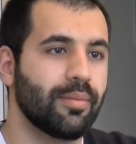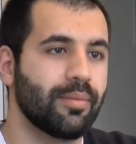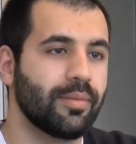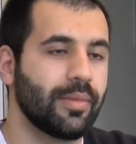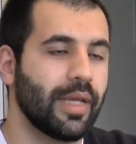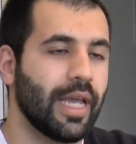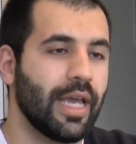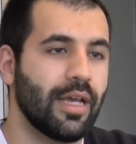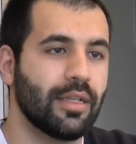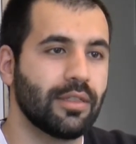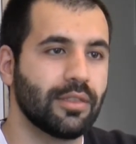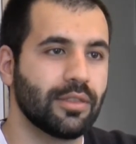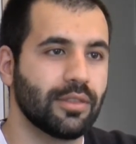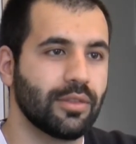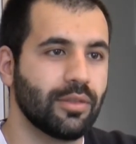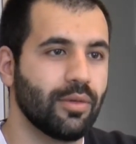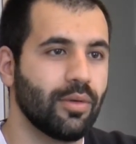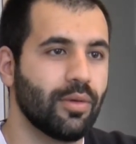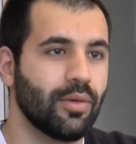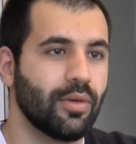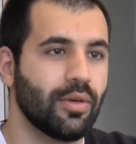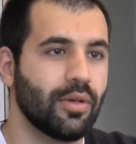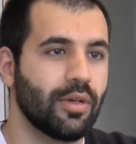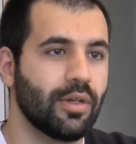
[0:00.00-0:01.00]
cancer
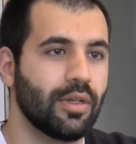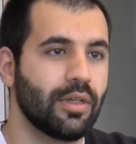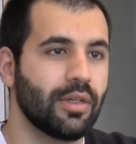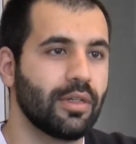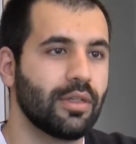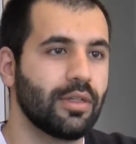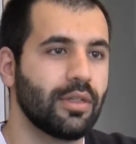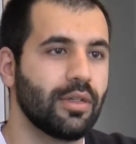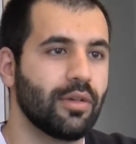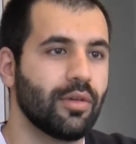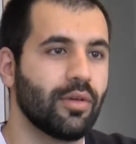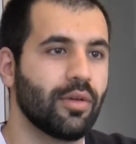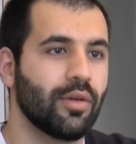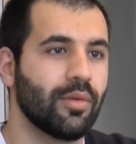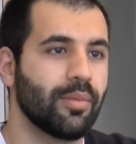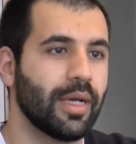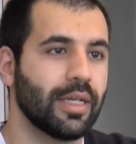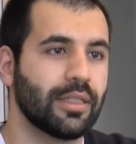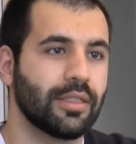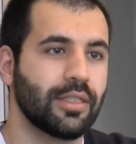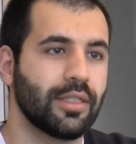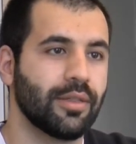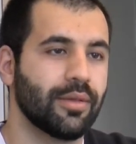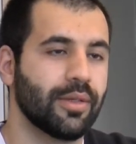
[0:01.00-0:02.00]
or
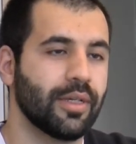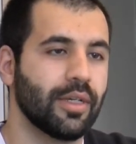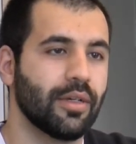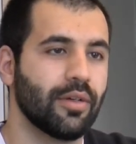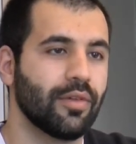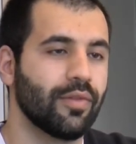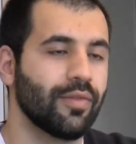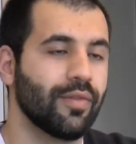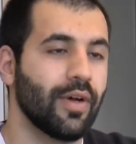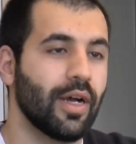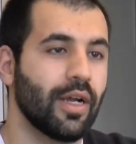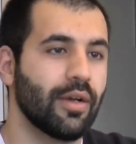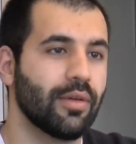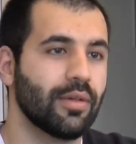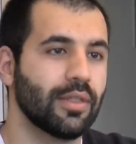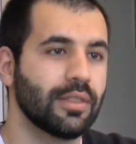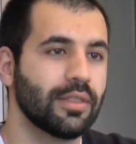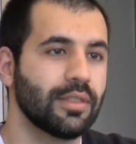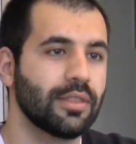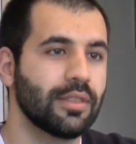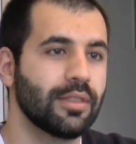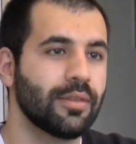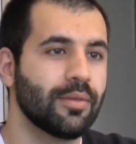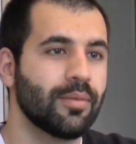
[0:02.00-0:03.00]
bacteria or
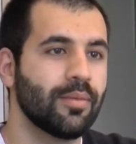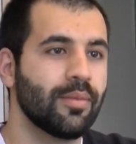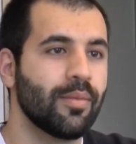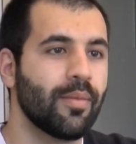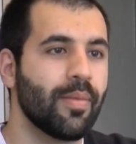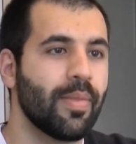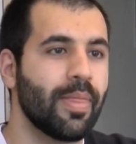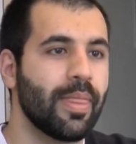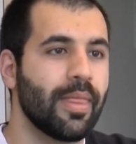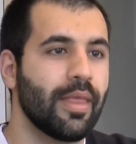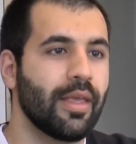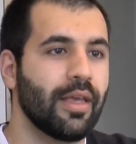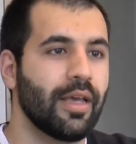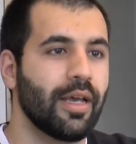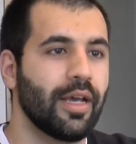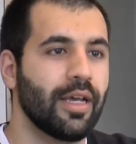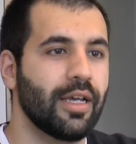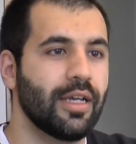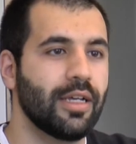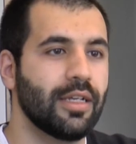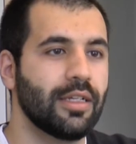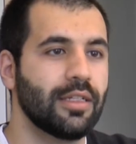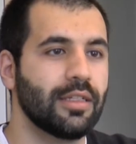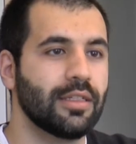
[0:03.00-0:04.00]
virus.
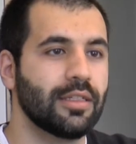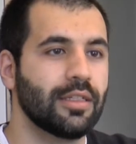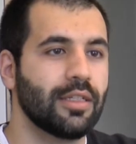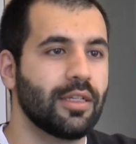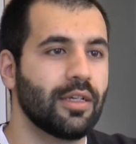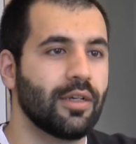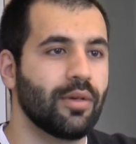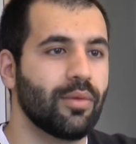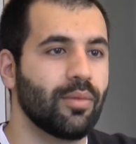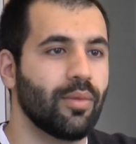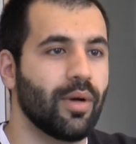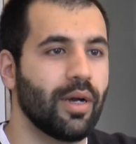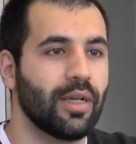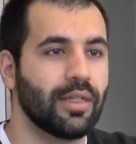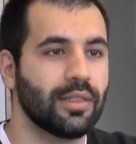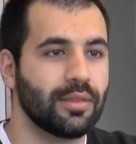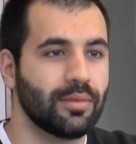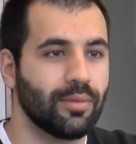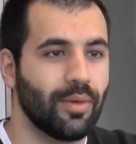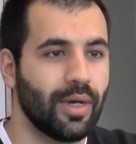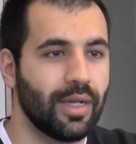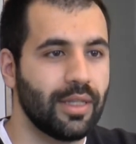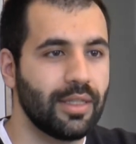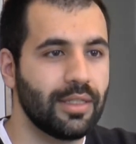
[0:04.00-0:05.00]
And why
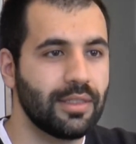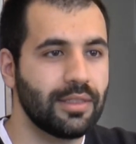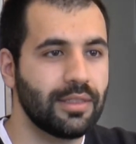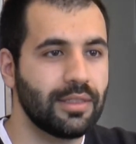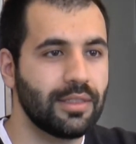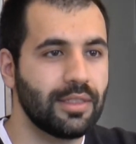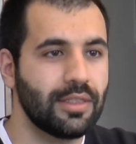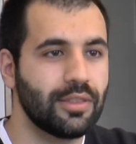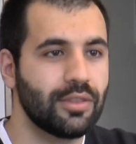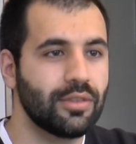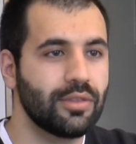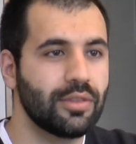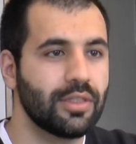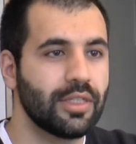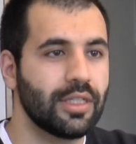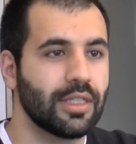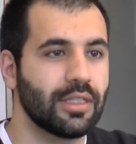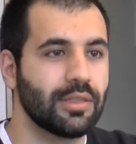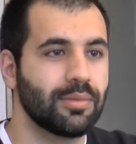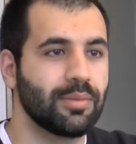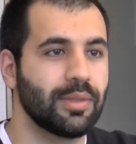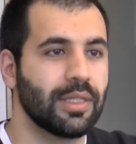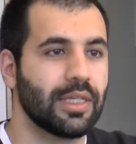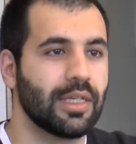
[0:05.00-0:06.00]
this is interesting
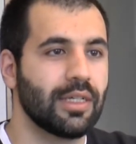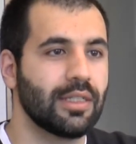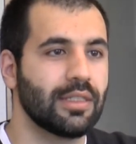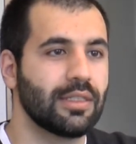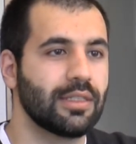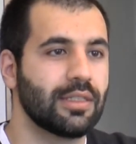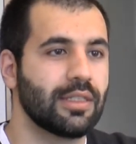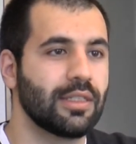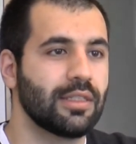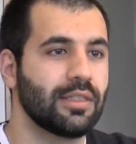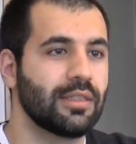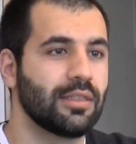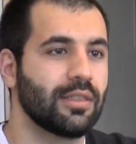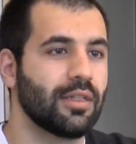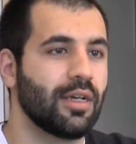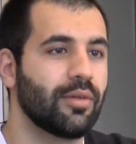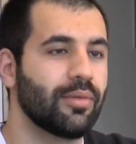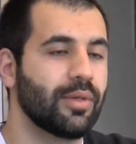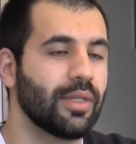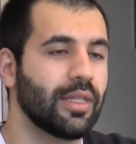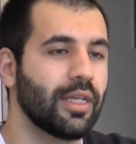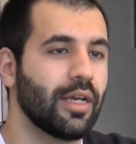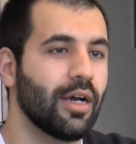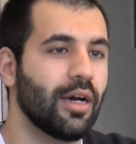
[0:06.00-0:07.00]
is because this is a
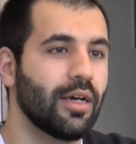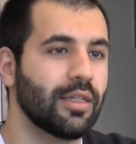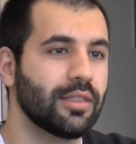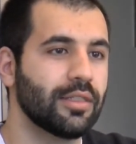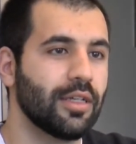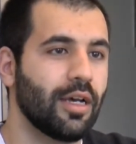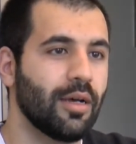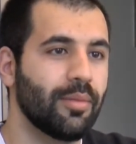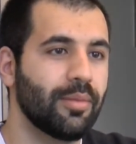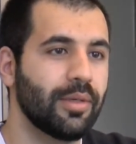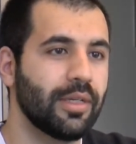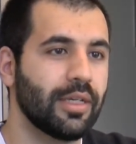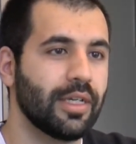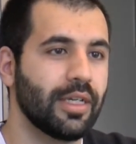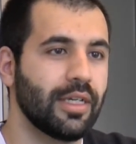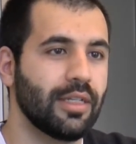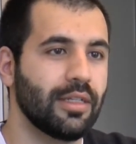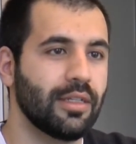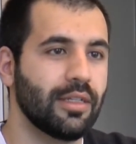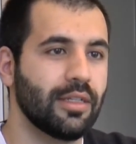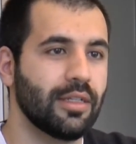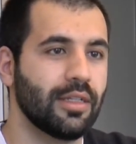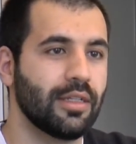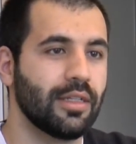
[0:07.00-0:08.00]
really hot topic
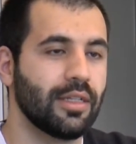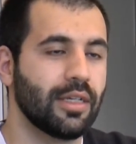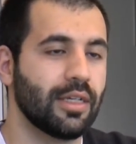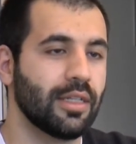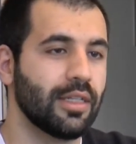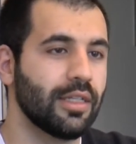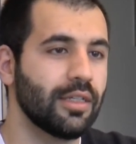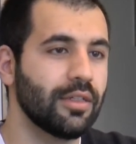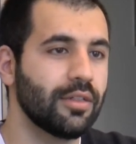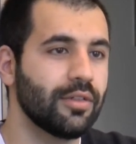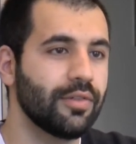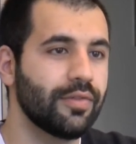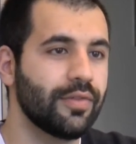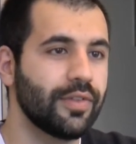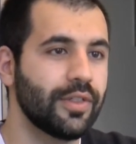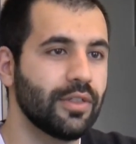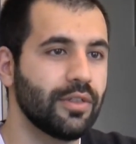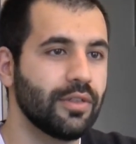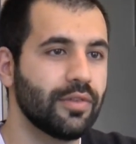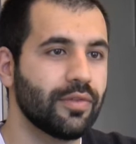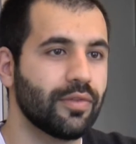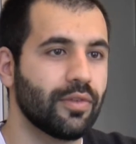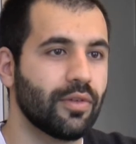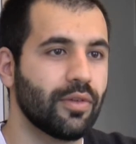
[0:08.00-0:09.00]
in the clinical
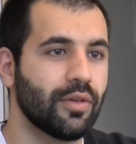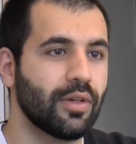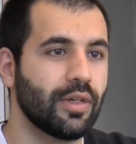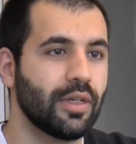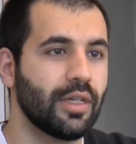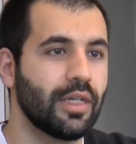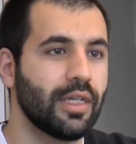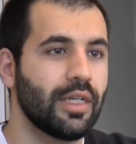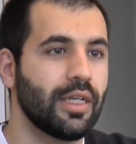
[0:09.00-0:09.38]
field for